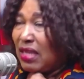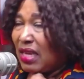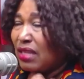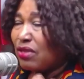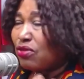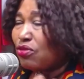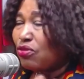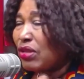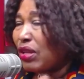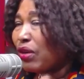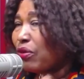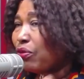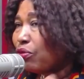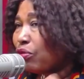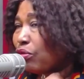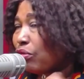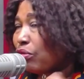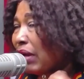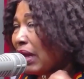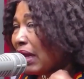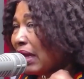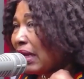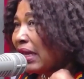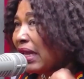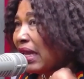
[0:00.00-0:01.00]
to the
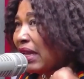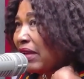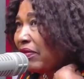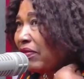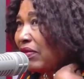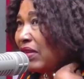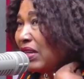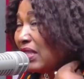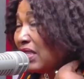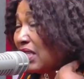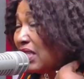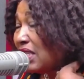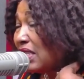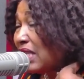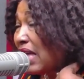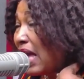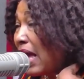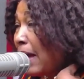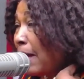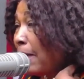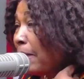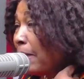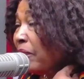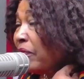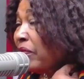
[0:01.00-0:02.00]
rural life. And it is
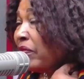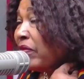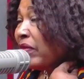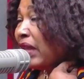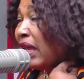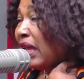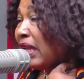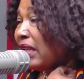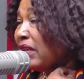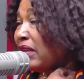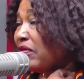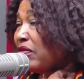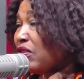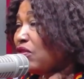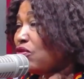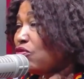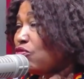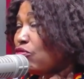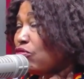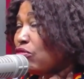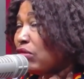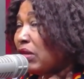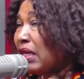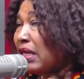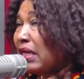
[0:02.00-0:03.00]
even
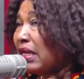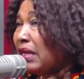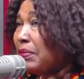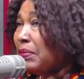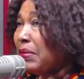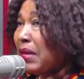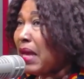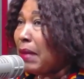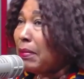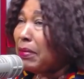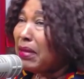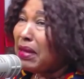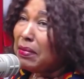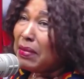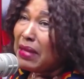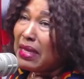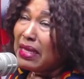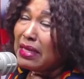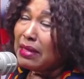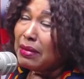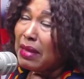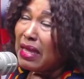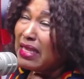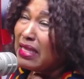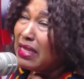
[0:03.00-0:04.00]
though ne de bia me
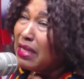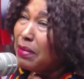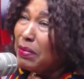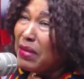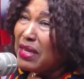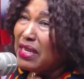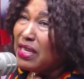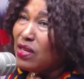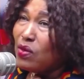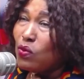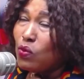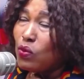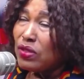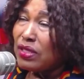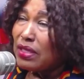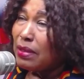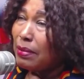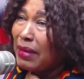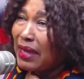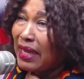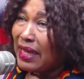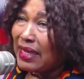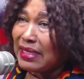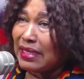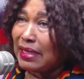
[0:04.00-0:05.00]
many wu se
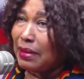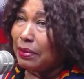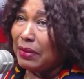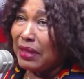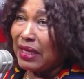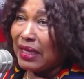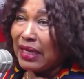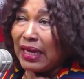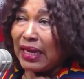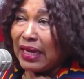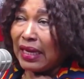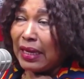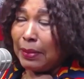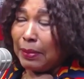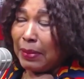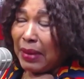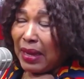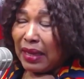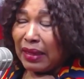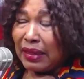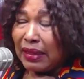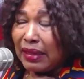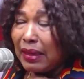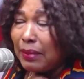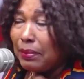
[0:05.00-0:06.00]
meka se me dadaba
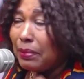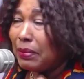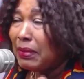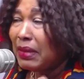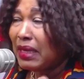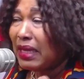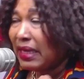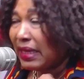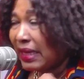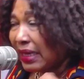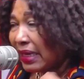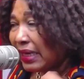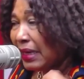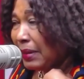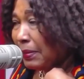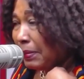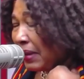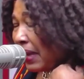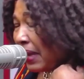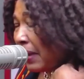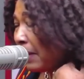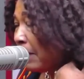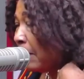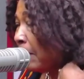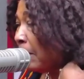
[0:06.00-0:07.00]
na me dadaba,
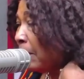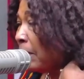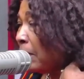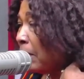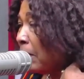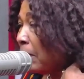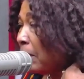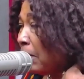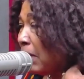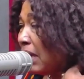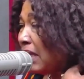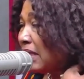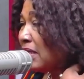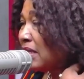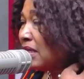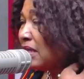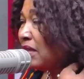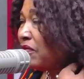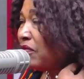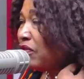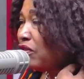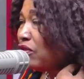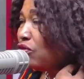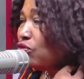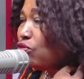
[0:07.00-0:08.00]
but
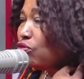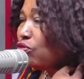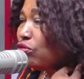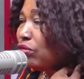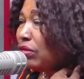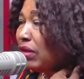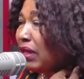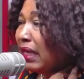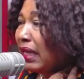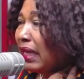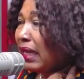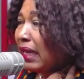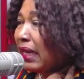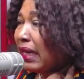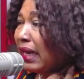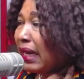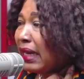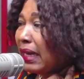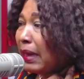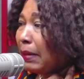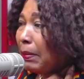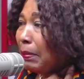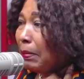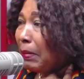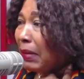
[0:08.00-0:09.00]
even though ne
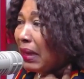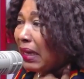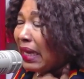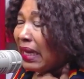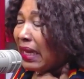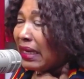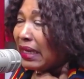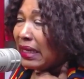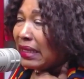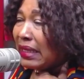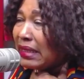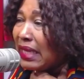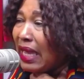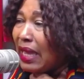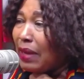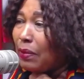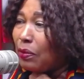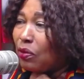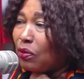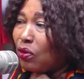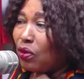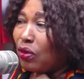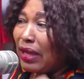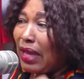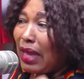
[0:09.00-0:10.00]
dada man at the time
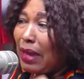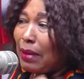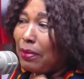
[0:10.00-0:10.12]
lawyer,